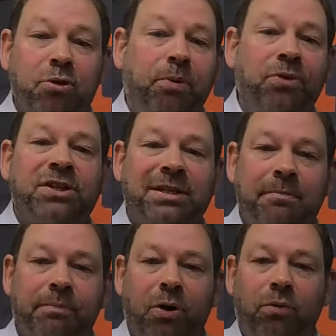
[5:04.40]
you put the
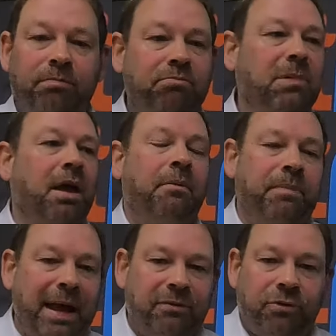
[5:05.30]
symbol, a
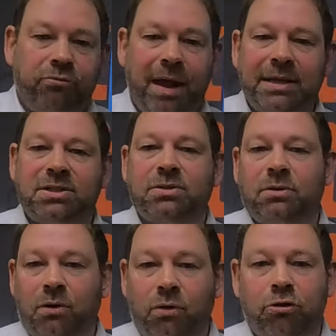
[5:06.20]
bed for rest
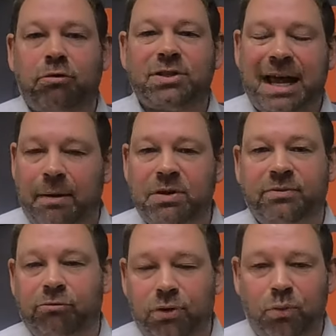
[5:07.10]
or cross hammers
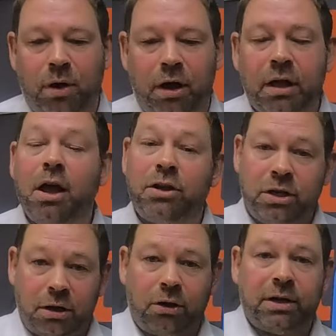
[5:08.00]
for other work,
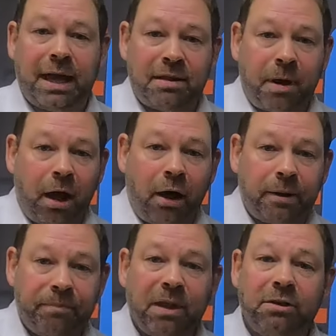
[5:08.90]
you're not going to get the mark.
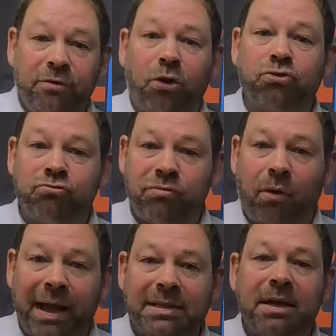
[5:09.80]
You've got to
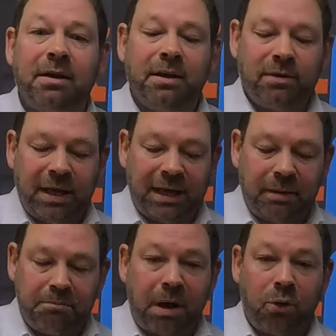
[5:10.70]
write
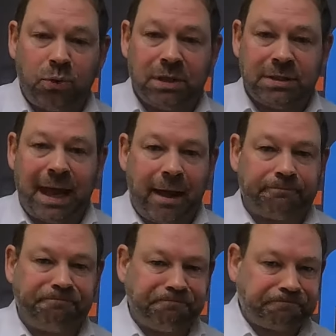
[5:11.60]
the mode down.
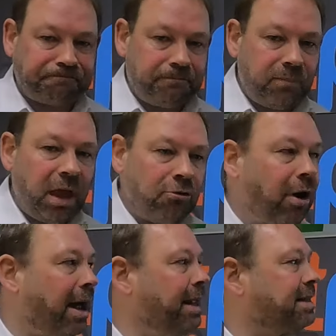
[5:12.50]

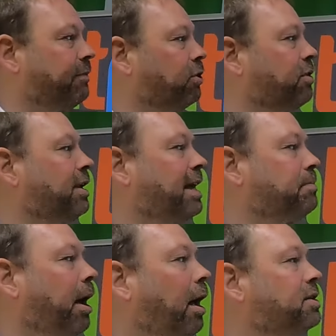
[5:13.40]
Right, let's have a look at the
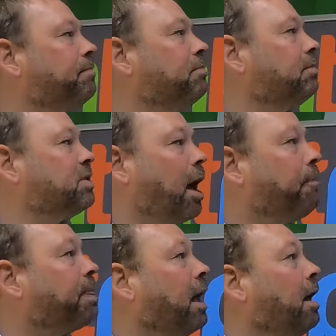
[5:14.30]
next part.
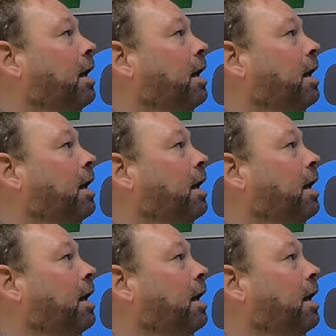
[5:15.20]
So,